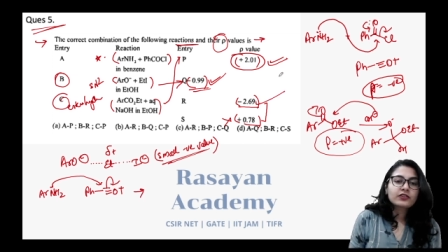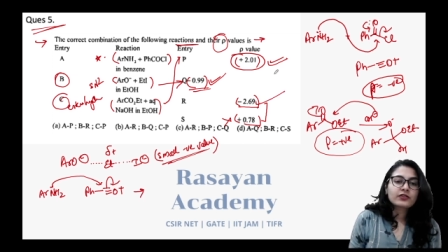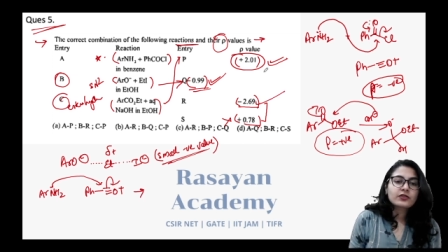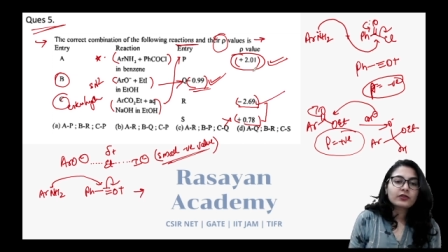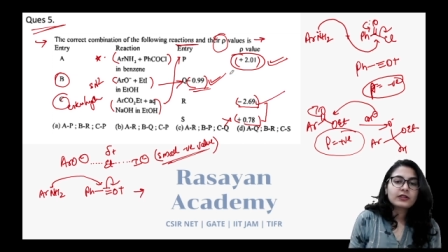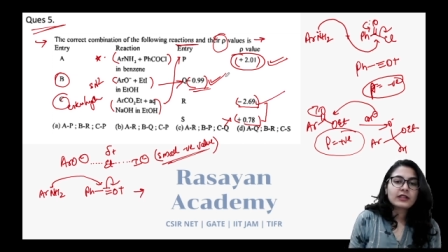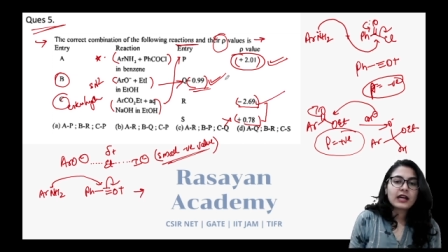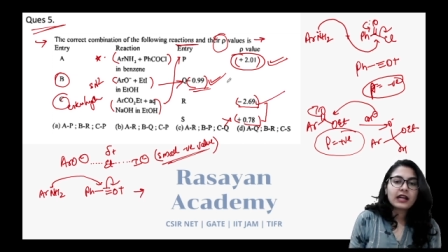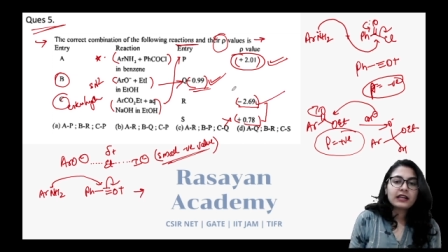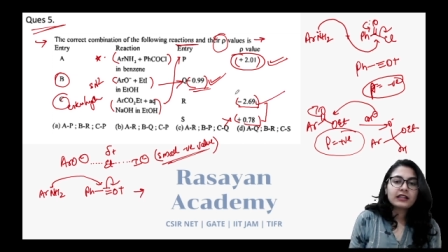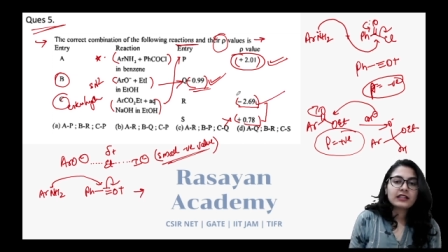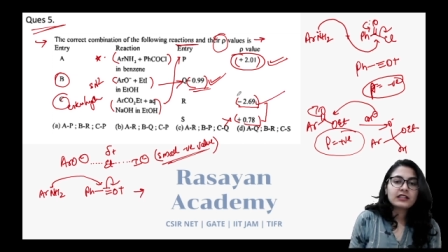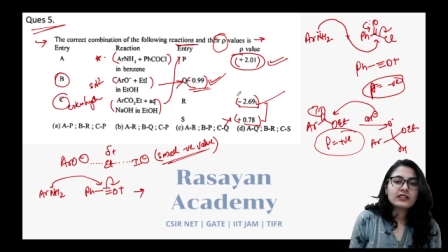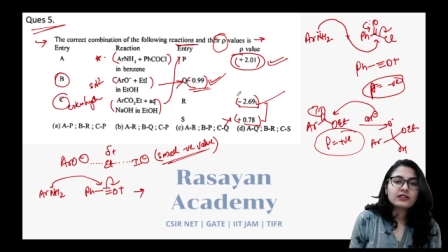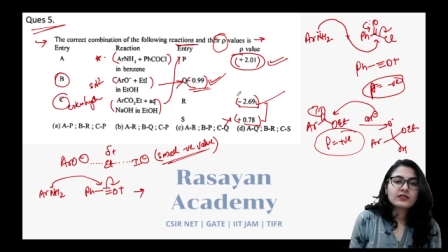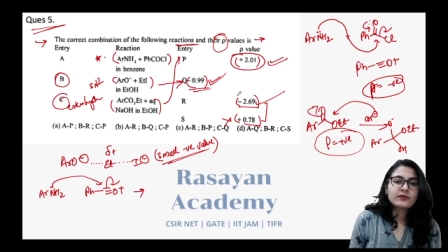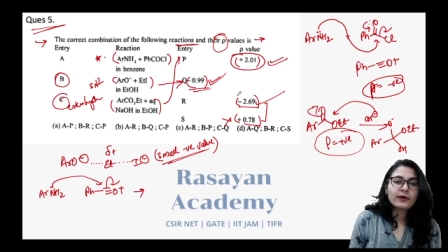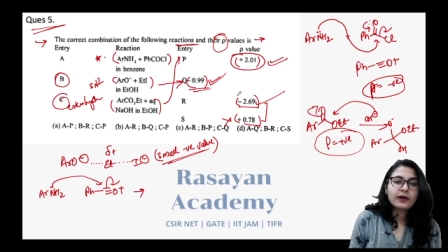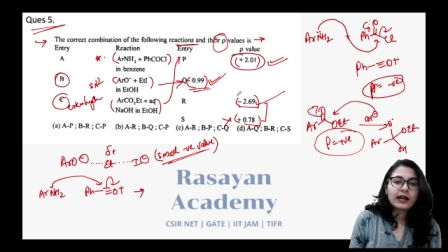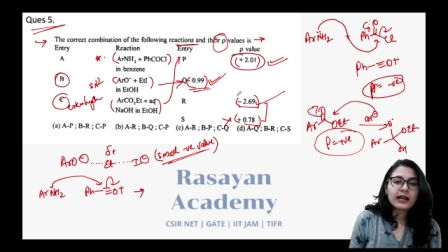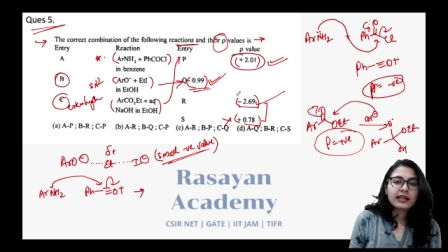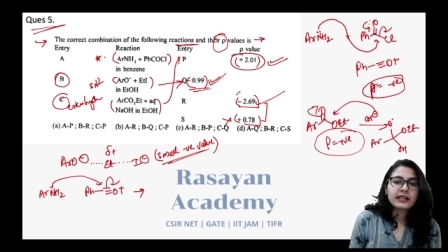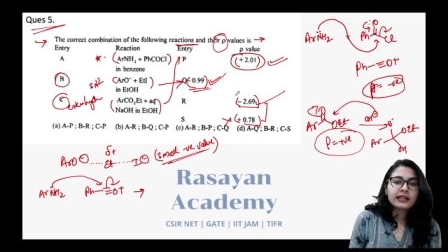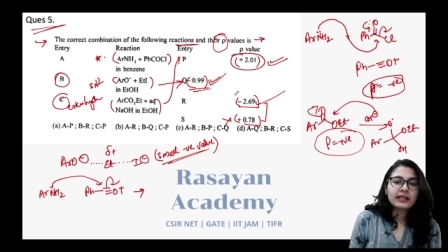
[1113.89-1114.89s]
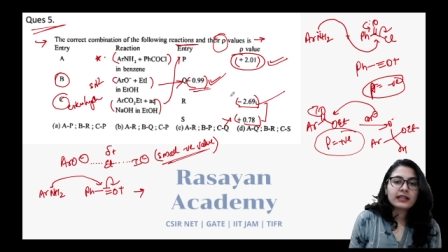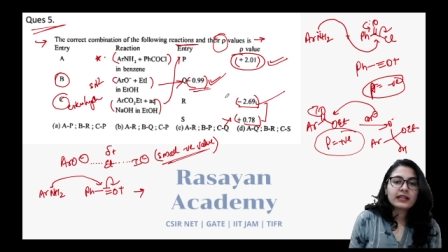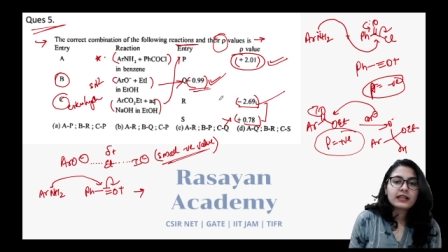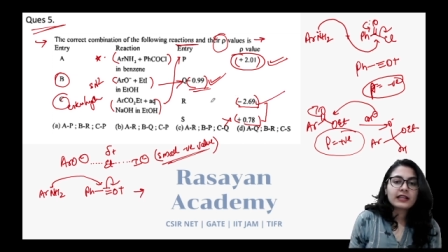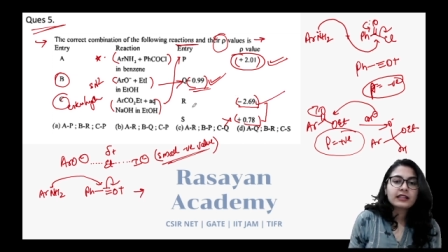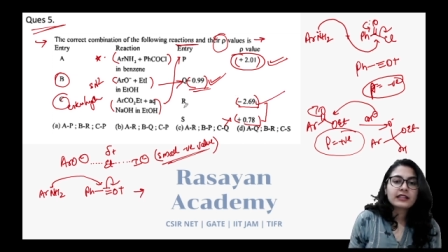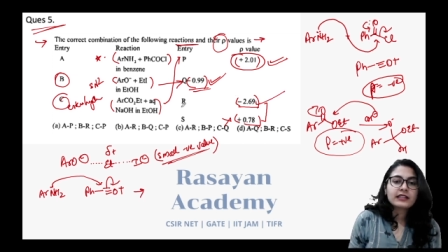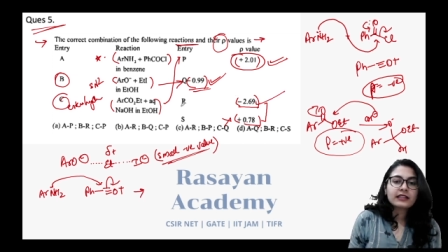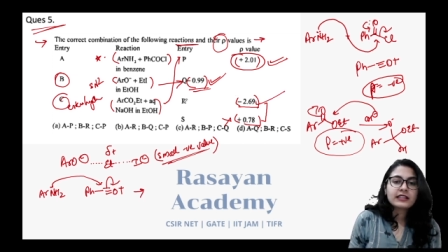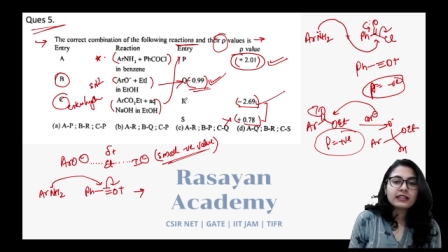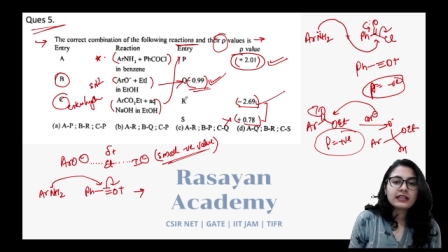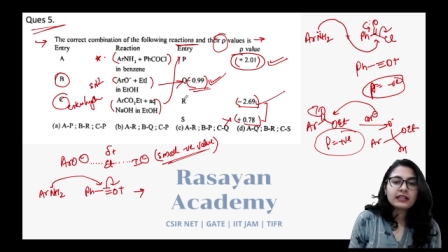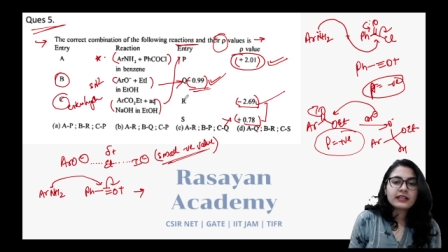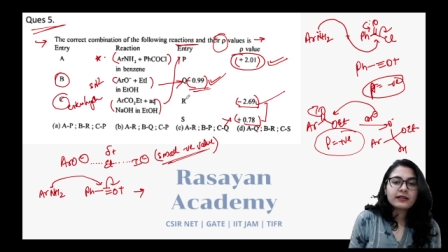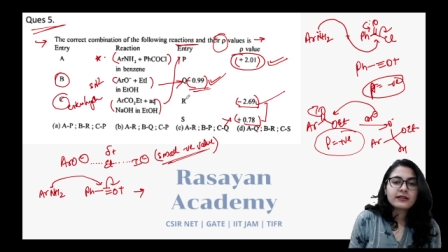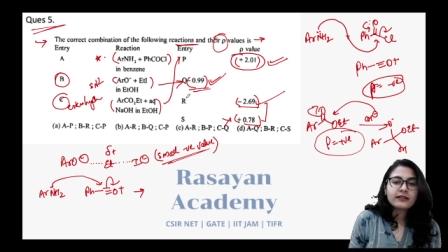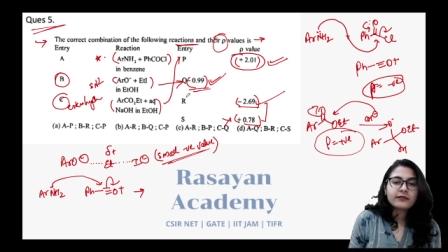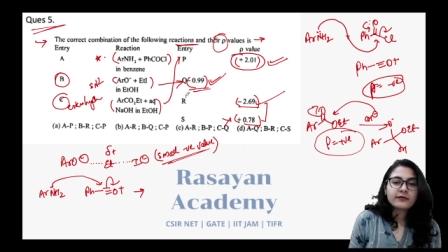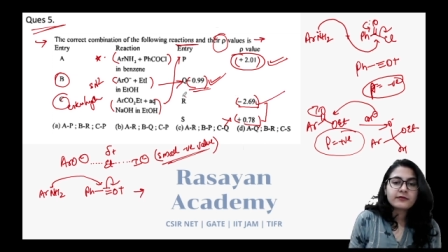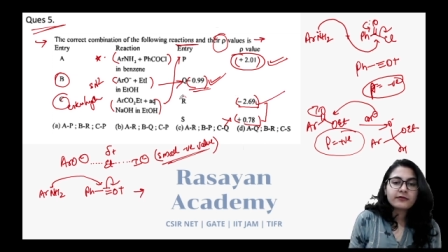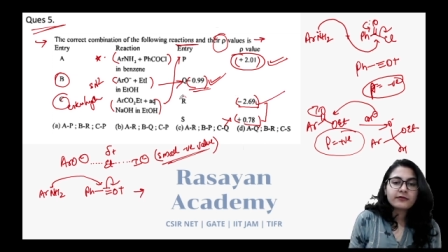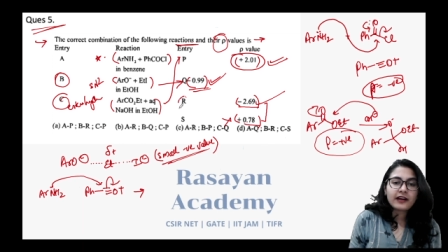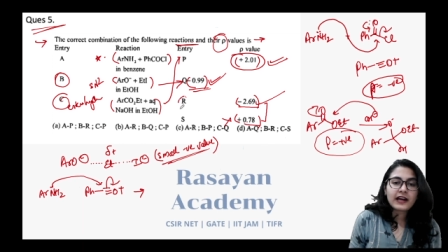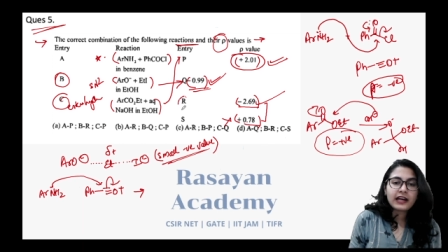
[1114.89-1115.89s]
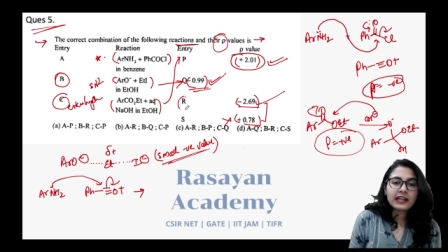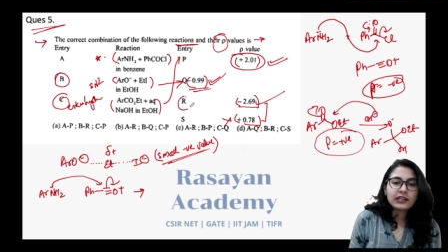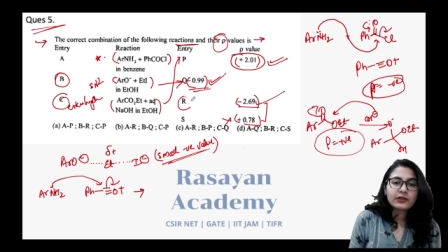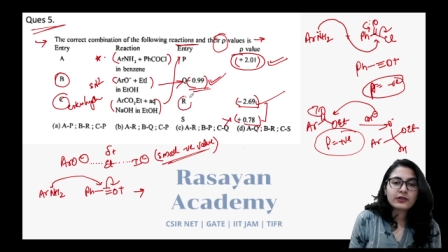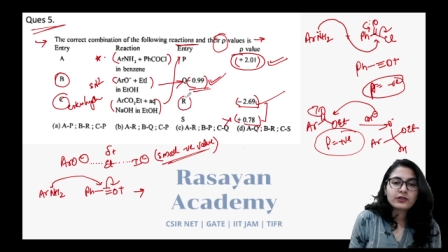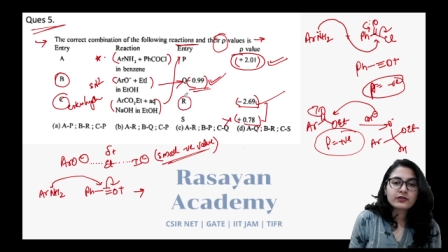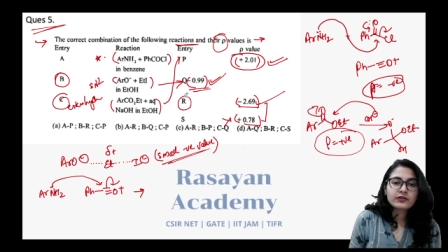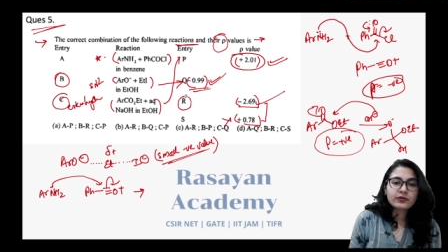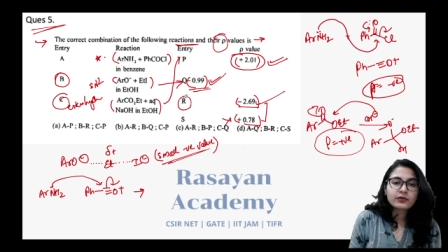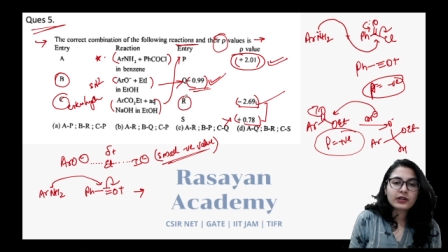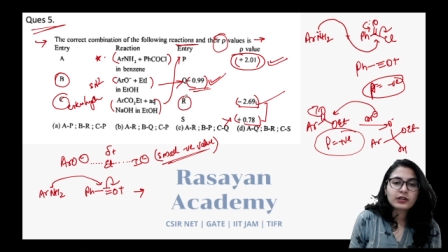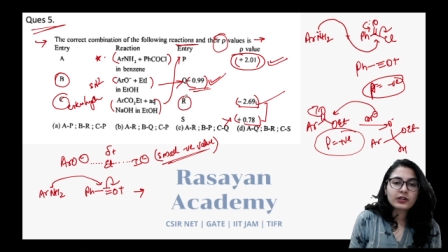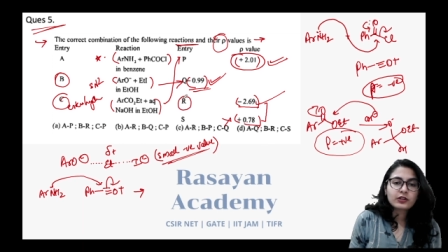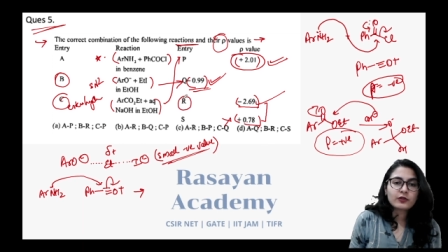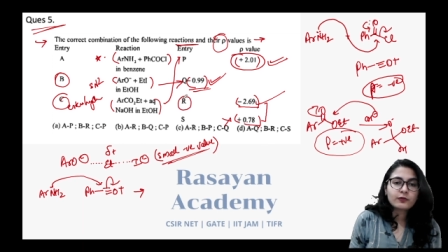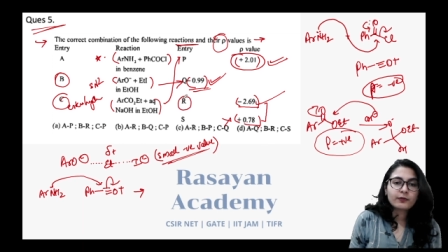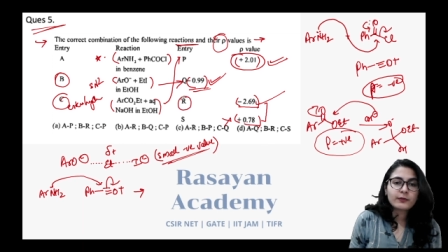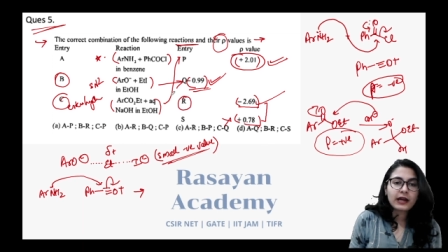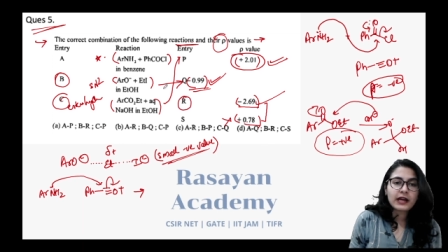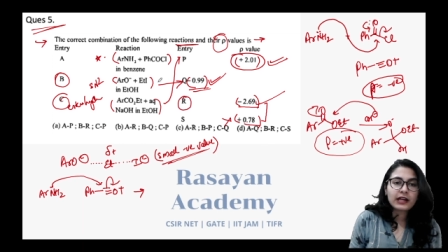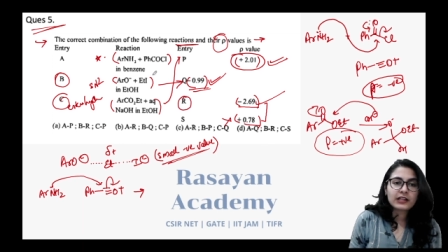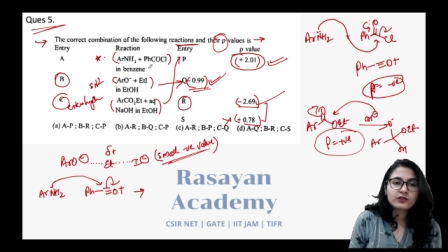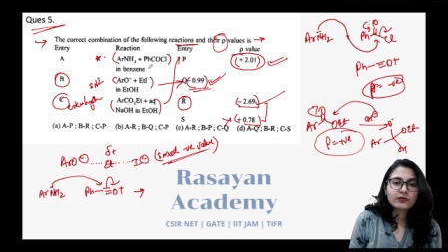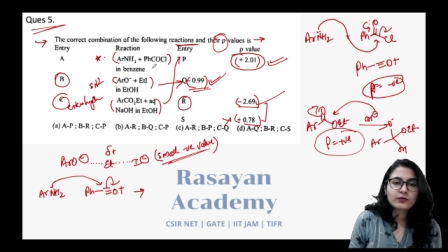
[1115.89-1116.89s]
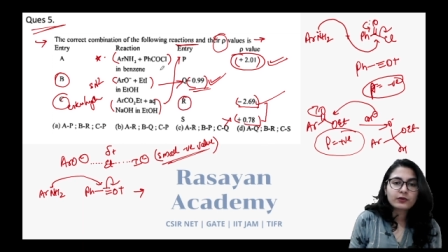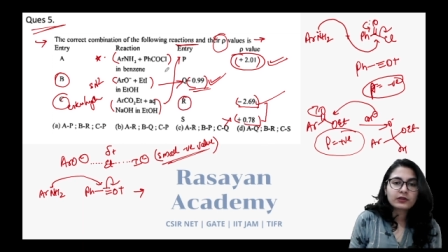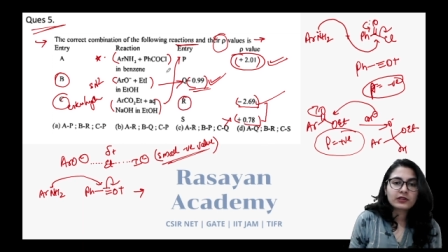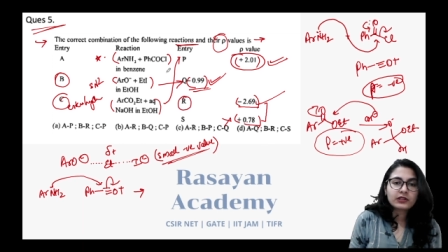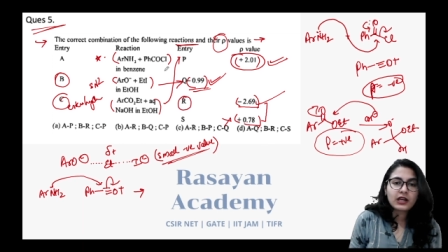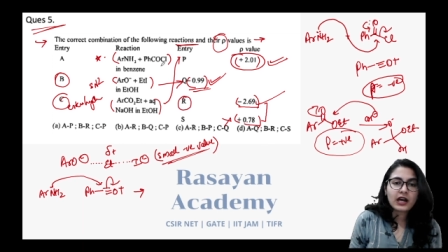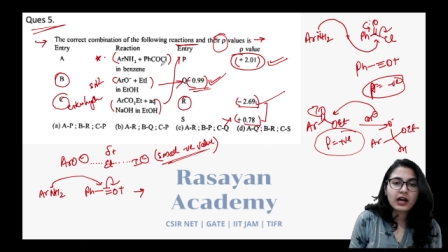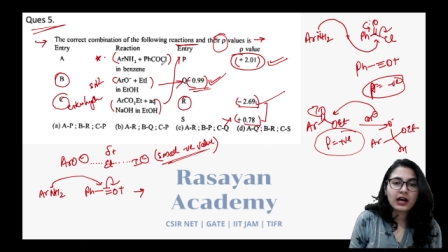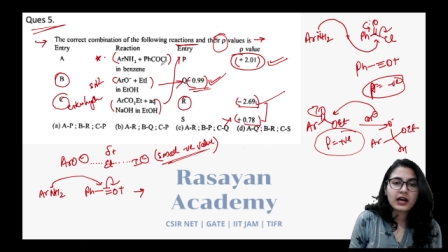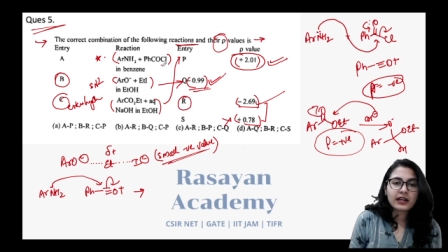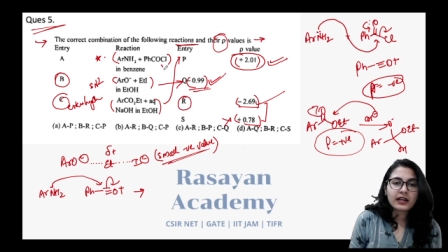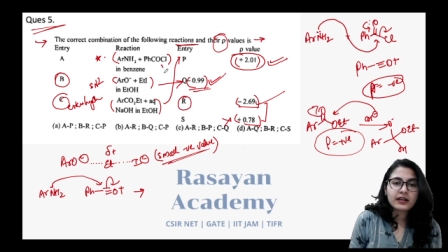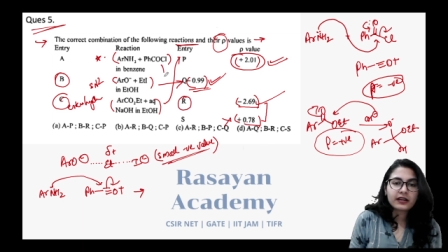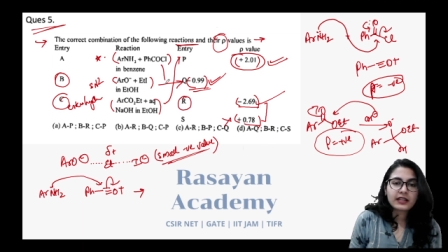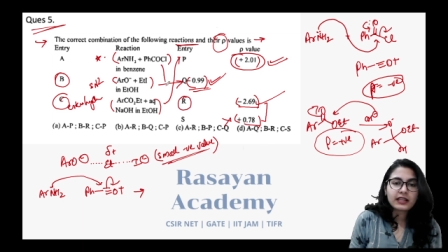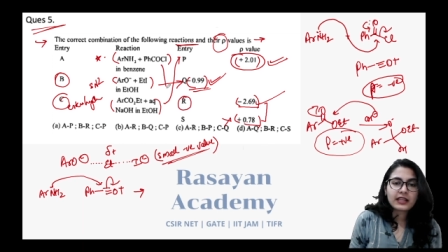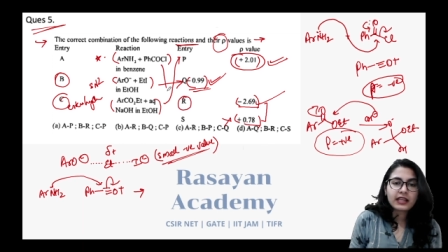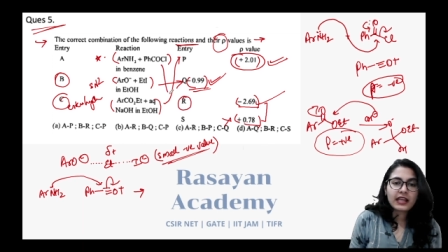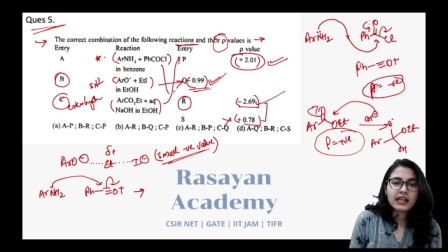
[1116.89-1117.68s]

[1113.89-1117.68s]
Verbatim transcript: So that is why the value is going to match with R.